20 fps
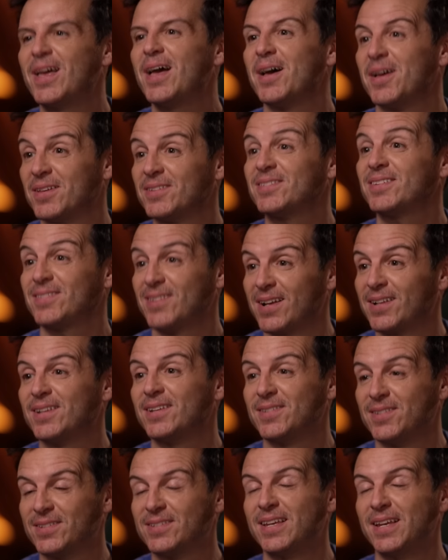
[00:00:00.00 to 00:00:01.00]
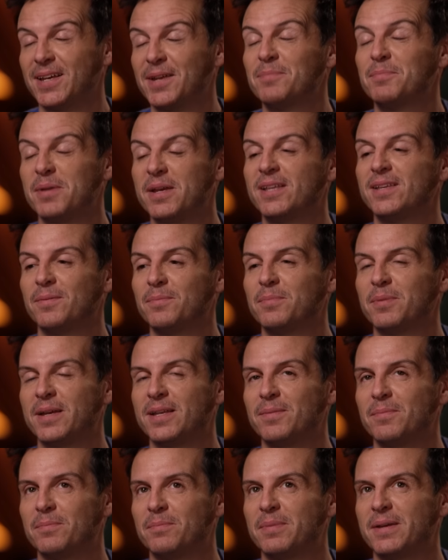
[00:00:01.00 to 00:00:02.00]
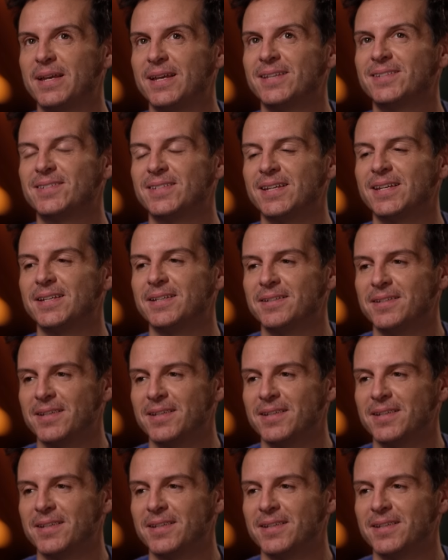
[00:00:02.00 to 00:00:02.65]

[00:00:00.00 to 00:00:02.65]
Yeah, it's exactly seeing and being seen.